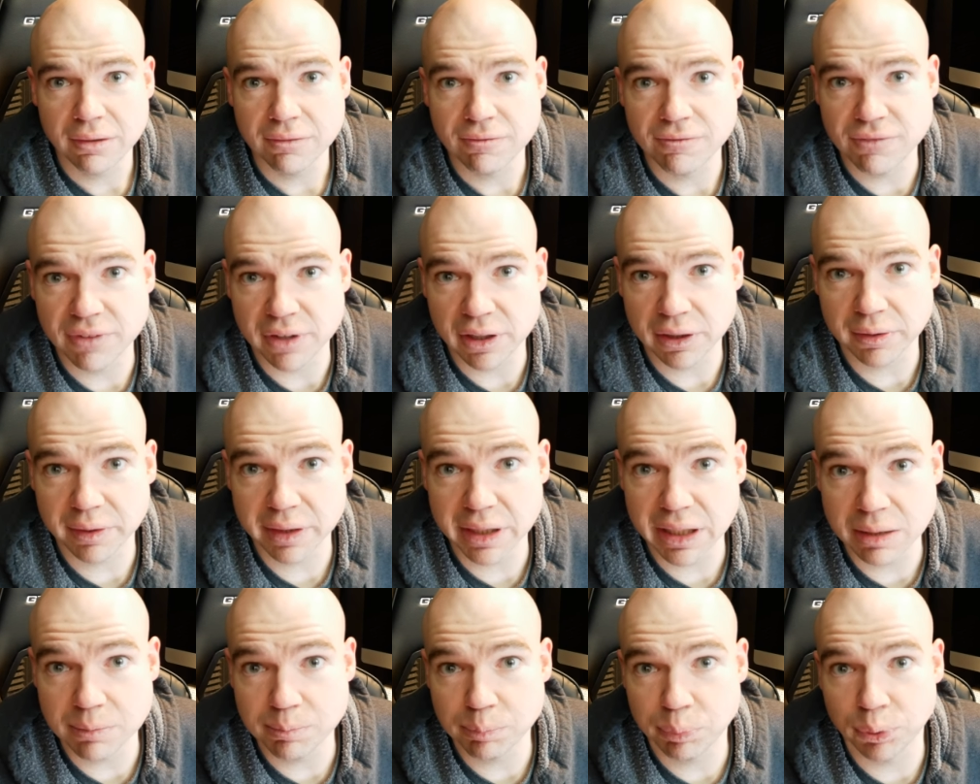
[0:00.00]

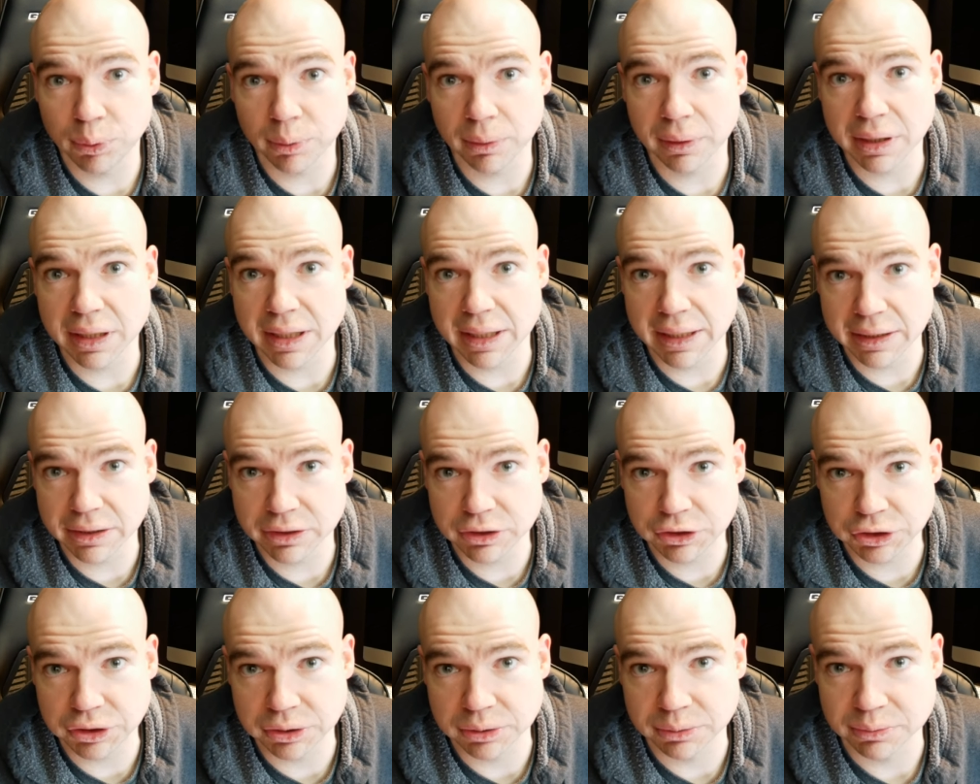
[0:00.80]
very important
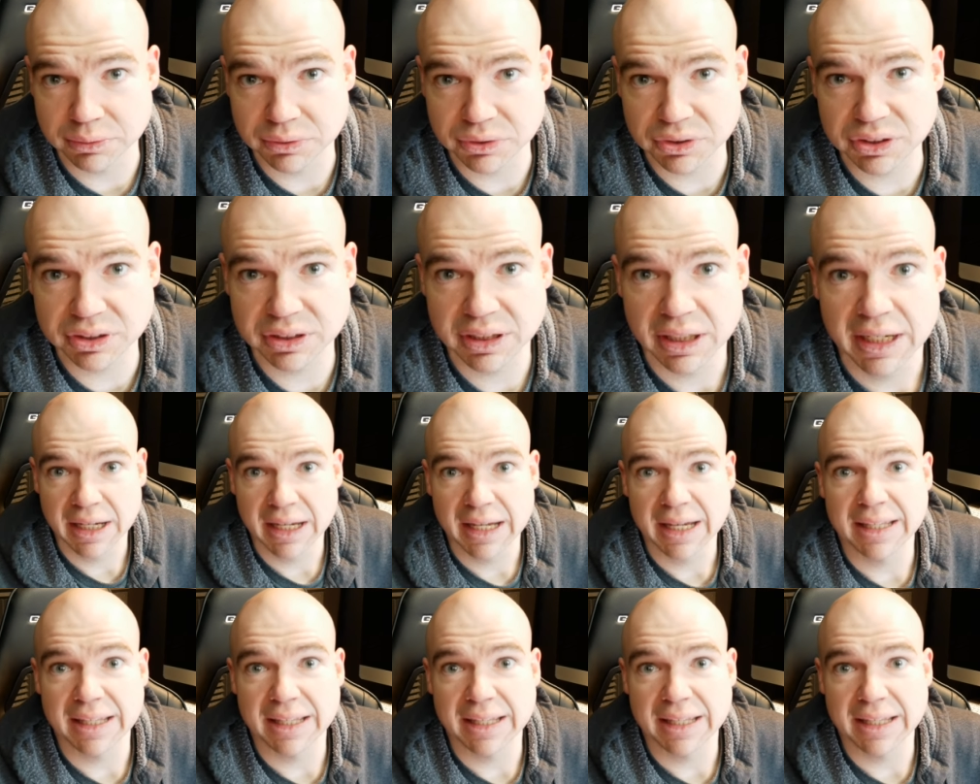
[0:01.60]
issues